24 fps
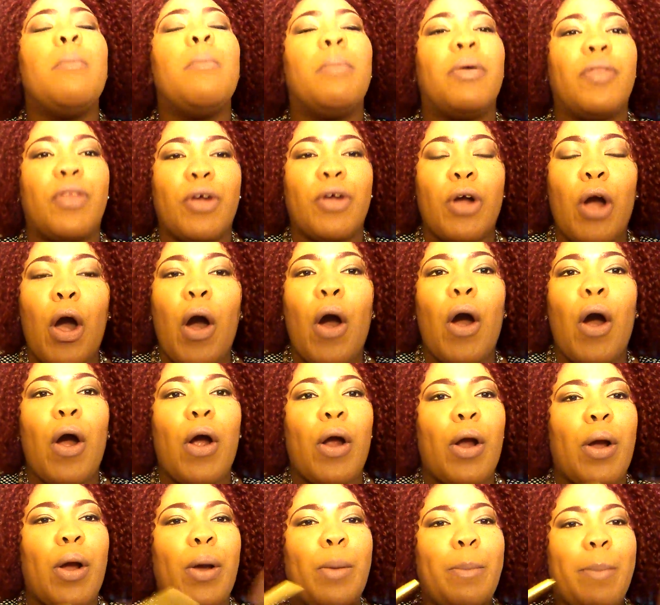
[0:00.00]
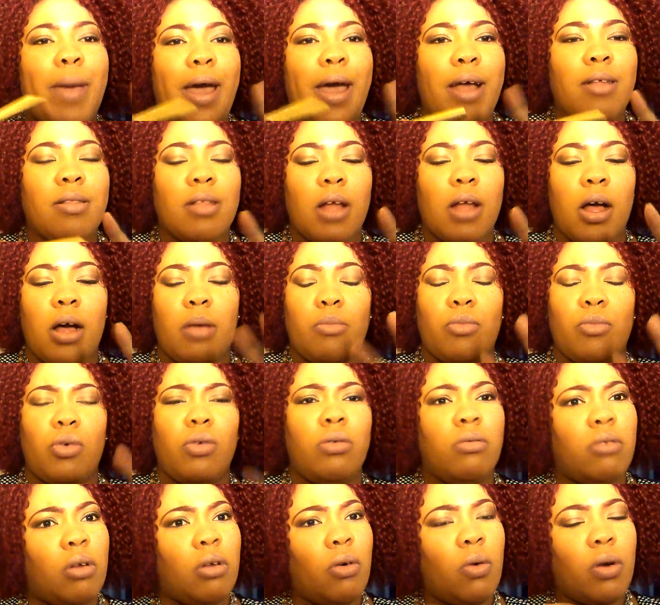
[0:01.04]
But there are
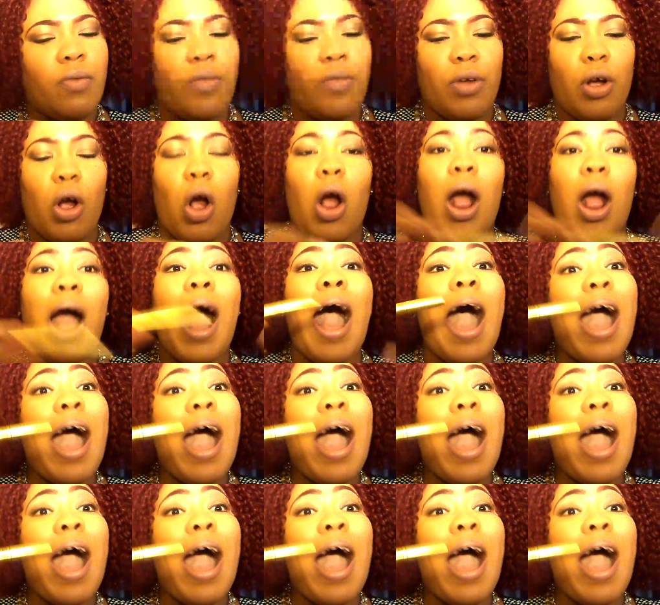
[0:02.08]
there are